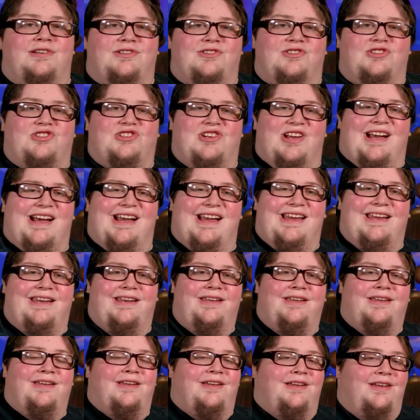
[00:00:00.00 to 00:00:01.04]
shine,
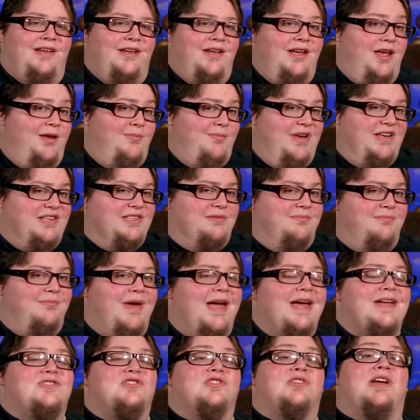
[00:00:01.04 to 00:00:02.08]
and make some
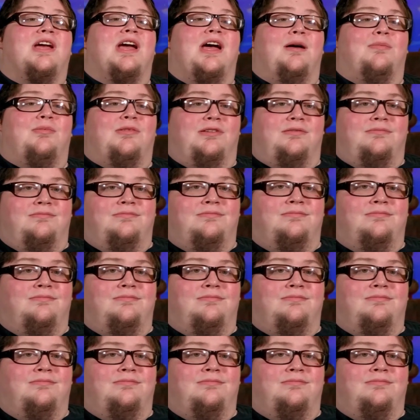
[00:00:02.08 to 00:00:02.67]
magic happen.